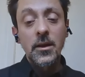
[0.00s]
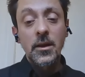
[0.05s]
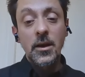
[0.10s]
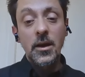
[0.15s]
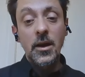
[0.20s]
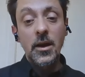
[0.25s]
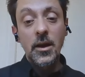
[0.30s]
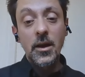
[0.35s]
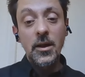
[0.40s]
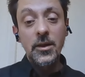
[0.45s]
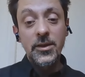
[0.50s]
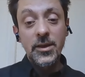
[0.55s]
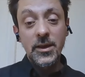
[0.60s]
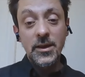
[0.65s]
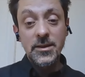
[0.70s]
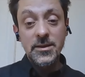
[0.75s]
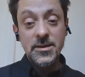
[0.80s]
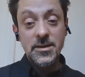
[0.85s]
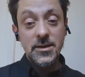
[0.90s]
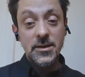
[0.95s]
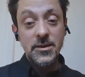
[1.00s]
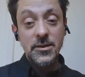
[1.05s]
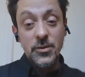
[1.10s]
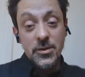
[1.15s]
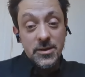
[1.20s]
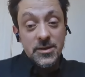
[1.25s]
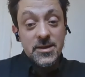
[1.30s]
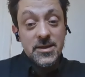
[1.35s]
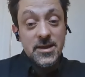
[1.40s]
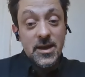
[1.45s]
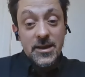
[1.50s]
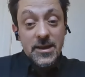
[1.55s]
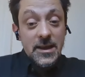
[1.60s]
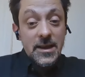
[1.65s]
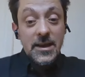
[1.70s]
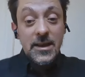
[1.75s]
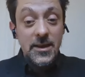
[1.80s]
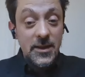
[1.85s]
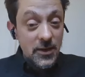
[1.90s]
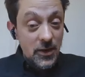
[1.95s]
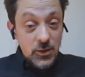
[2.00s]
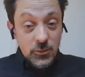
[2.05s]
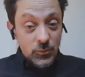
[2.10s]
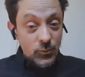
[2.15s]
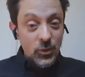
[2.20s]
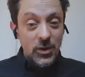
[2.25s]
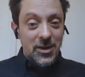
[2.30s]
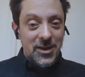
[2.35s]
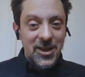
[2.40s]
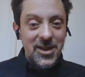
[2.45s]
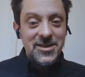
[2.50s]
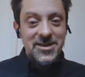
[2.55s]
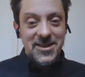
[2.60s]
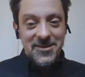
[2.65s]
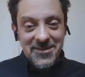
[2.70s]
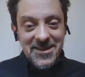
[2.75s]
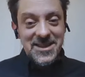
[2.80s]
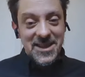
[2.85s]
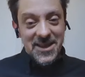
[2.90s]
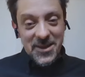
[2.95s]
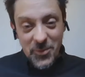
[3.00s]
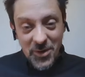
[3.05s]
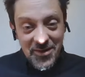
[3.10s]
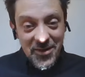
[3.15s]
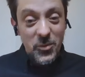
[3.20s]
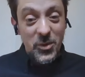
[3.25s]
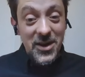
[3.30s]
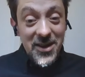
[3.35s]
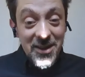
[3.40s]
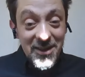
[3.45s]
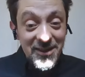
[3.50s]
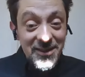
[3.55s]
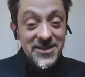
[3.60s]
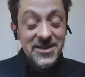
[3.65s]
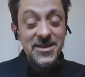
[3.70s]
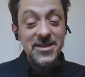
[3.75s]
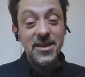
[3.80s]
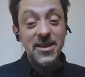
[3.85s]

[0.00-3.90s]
that you can study, world class degrees anywhere in the world.